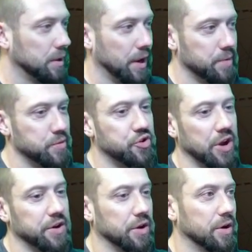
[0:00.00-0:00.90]
and
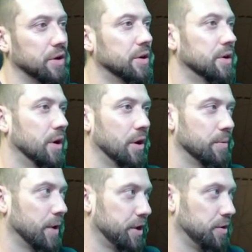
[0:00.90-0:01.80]
magenta are
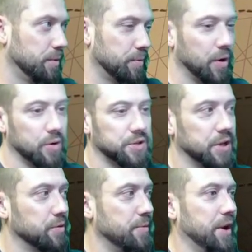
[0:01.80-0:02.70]
my human opponents
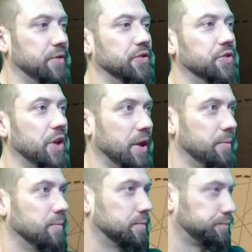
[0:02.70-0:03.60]
that remain in this
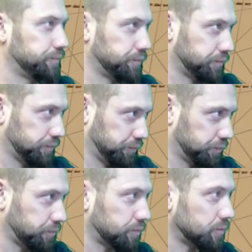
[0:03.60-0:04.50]
game.
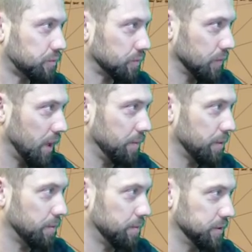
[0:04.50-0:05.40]
Okay,
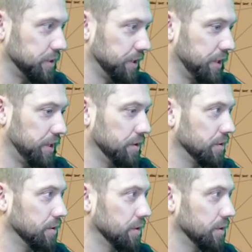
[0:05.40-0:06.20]
purple puts in here.